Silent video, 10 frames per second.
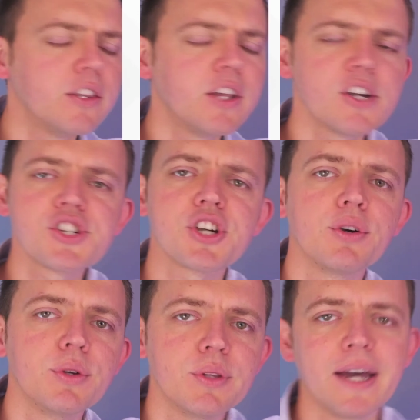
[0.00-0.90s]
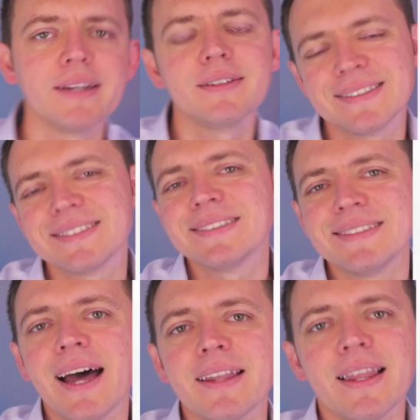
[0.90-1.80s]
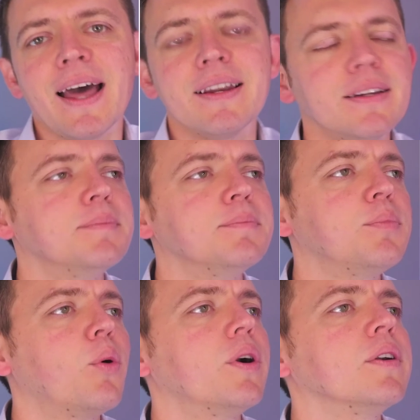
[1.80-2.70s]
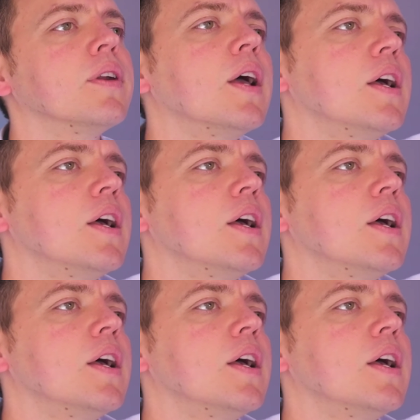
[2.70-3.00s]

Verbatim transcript: does show you that it's not that important.